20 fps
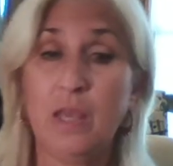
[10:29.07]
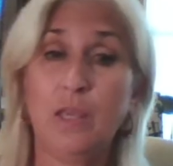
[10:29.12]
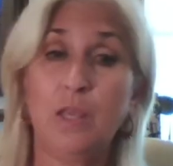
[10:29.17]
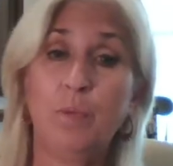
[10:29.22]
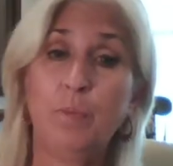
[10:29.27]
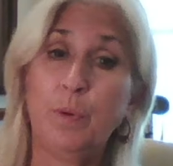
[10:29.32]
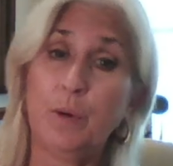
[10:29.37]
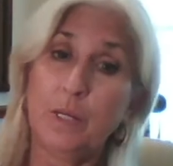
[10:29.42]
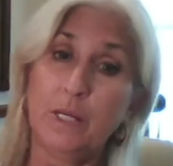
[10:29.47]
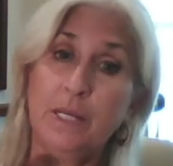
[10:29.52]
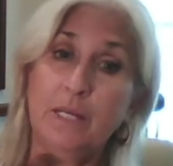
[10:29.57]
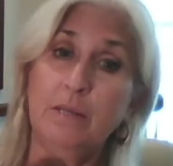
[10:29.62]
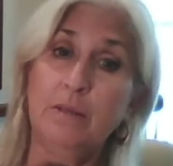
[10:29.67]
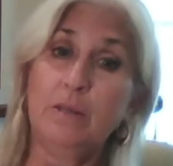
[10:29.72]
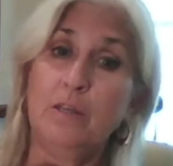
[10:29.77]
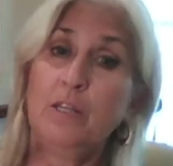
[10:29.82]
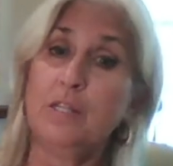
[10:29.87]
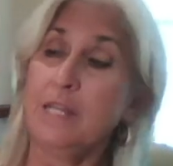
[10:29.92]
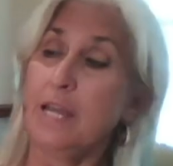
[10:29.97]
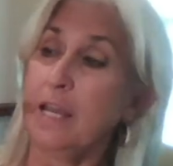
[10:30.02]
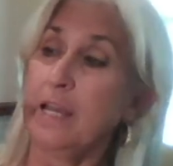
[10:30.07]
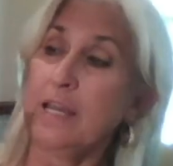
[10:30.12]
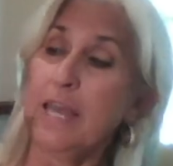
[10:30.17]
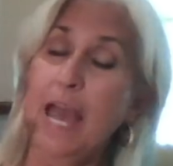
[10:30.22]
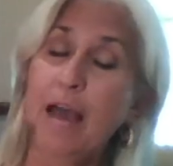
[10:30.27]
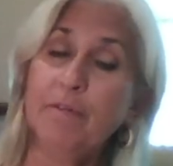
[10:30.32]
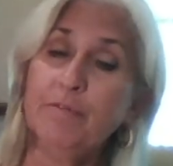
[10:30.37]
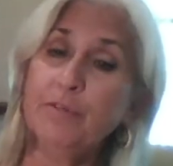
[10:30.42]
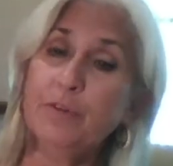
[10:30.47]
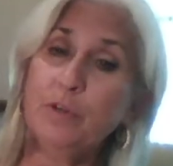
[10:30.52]
You take a
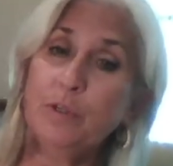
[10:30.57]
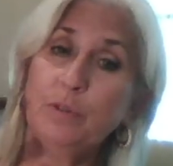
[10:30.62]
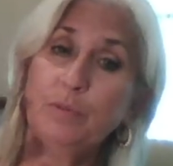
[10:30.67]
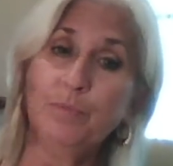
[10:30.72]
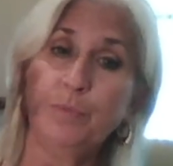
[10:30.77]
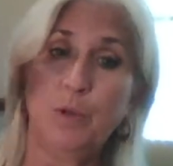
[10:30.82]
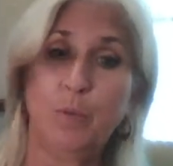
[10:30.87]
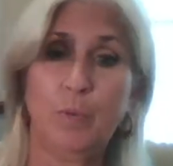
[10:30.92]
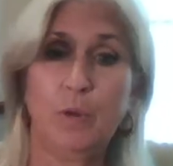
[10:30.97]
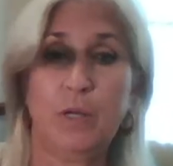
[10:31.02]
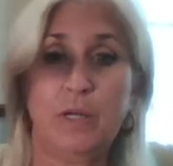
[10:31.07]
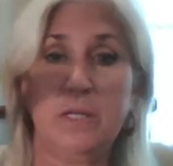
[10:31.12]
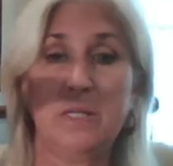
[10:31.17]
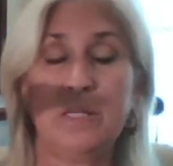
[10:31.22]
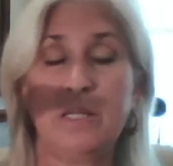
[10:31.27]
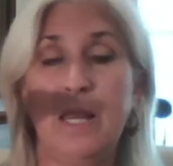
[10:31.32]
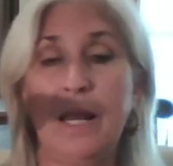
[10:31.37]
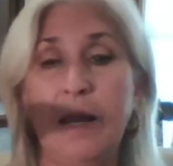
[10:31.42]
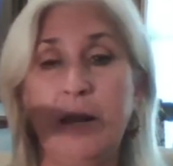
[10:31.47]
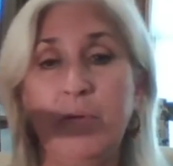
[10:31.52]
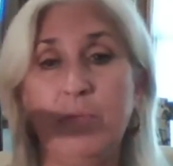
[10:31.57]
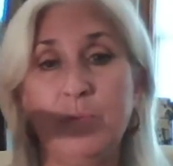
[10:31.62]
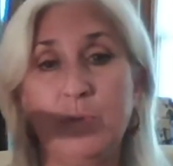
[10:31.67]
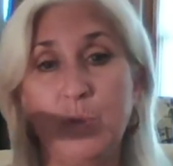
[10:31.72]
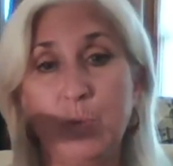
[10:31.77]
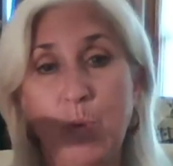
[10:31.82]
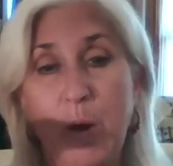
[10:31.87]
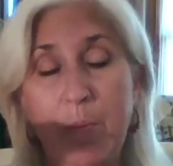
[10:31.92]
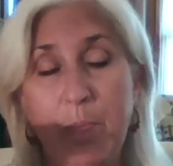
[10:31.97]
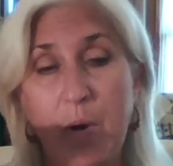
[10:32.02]
capful, you put it in a
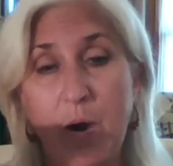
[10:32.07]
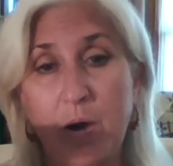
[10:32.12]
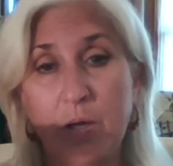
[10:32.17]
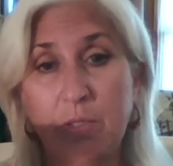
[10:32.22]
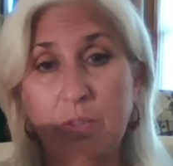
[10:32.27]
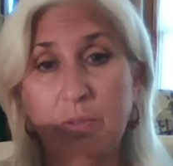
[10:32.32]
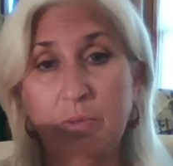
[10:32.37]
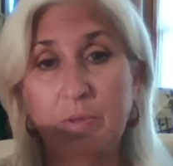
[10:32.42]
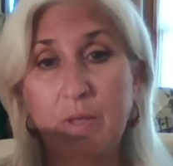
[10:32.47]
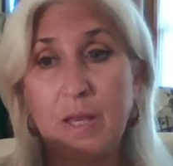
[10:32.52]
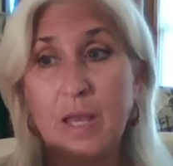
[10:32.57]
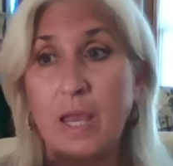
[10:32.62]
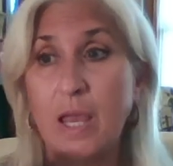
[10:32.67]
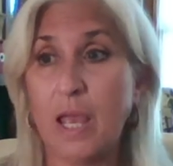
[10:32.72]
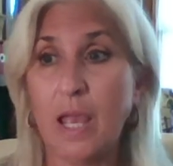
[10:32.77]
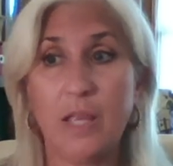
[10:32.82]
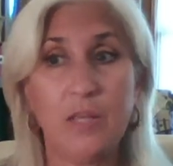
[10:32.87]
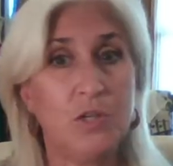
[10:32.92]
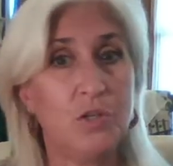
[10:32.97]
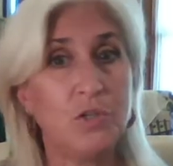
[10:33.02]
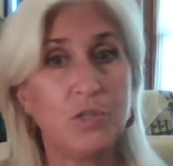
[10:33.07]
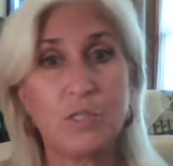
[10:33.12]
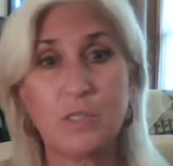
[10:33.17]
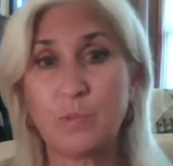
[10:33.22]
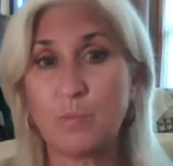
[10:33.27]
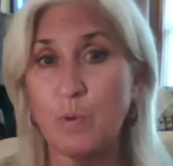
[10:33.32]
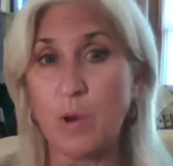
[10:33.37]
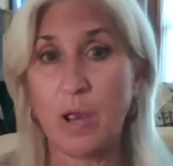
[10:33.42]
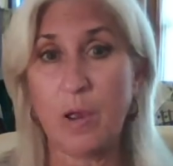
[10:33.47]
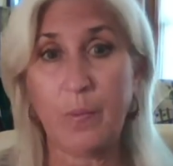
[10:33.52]
spray bottle, and you just
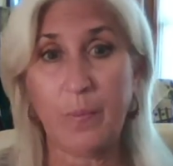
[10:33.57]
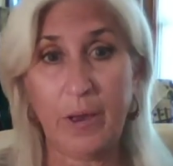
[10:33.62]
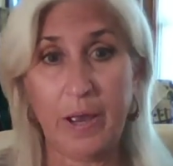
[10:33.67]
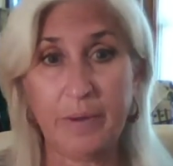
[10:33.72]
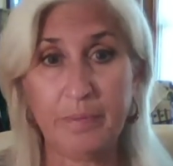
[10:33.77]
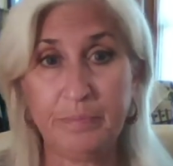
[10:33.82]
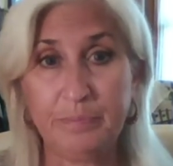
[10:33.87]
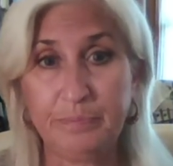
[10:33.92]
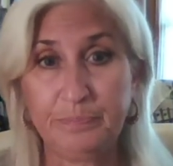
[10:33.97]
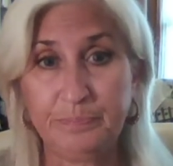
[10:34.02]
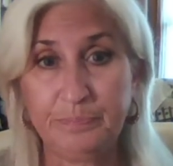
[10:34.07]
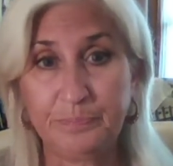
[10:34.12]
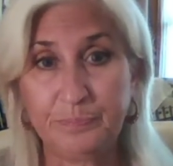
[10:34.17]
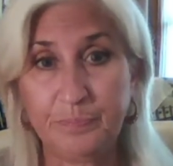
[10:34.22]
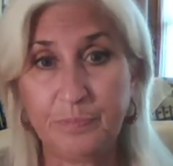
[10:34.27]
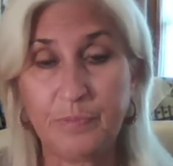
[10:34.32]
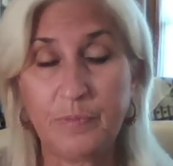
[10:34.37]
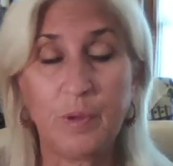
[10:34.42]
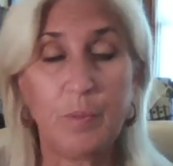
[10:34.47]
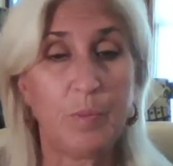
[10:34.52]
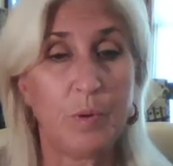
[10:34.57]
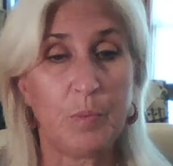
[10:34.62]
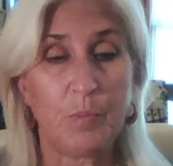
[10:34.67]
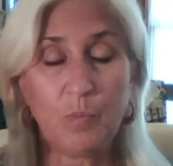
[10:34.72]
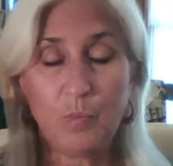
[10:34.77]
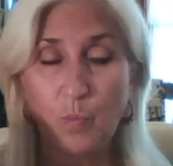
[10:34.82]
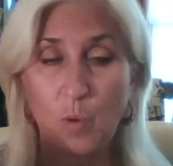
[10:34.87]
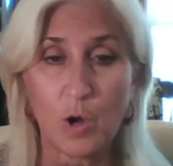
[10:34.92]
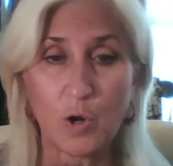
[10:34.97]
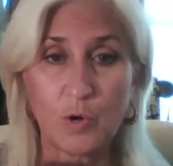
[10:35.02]
spray away. You put
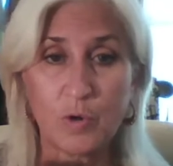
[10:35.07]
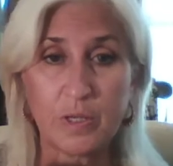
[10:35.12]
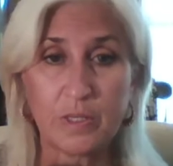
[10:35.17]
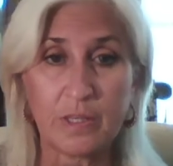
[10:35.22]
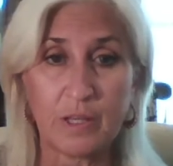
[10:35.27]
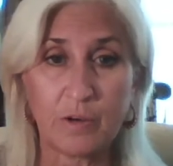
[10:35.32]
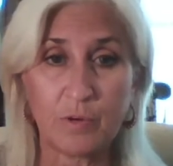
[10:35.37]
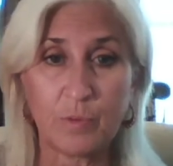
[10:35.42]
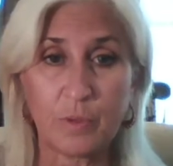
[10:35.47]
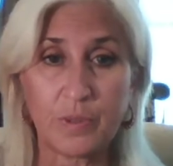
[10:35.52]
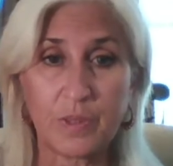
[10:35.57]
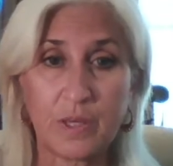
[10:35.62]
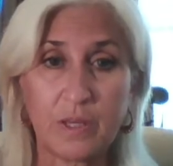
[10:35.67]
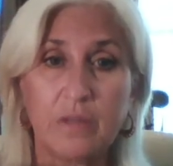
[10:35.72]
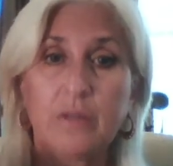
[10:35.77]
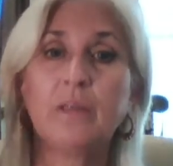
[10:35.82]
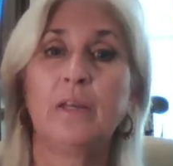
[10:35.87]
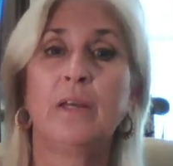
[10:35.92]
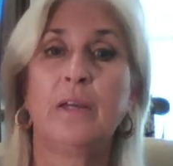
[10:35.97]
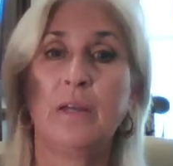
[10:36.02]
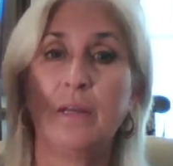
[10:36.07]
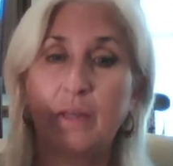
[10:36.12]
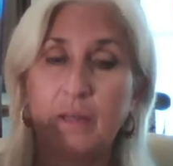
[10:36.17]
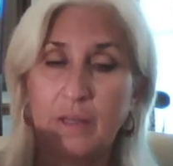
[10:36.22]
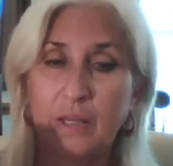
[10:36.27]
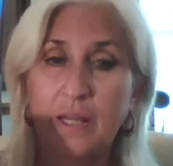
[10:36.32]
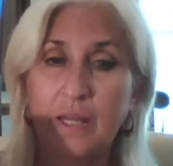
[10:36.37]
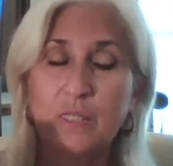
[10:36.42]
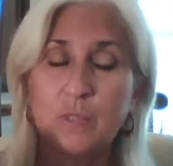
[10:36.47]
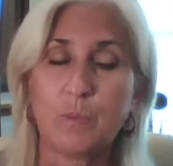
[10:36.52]
water in there with it
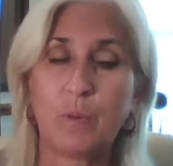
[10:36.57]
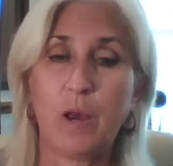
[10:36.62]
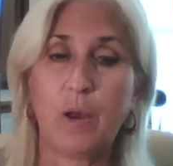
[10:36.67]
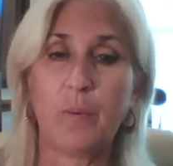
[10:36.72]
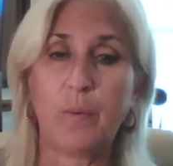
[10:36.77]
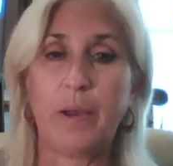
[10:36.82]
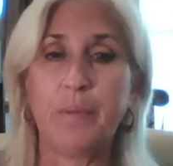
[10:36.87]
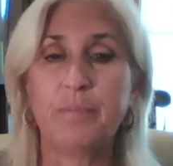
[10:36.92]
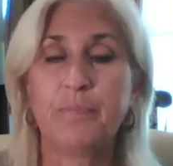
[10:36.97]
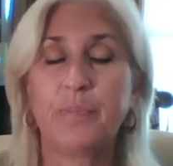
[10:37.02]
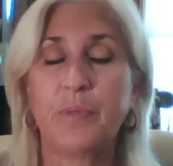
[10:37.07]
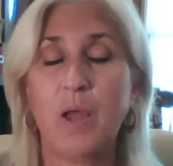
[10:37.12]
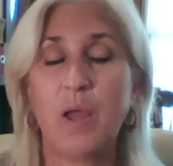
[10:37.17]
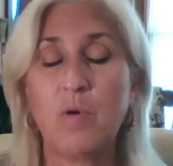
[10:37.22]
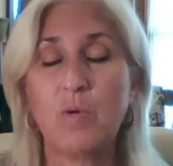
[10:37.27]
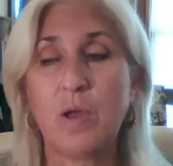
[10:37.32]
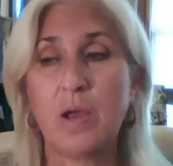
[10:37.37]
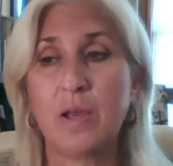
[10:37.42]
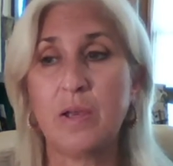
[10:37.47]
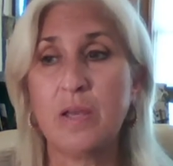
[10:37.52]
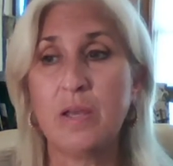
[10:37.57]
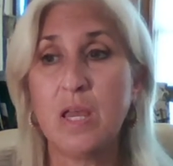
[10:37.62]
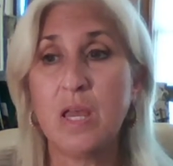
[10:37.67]
and spray away. Okay.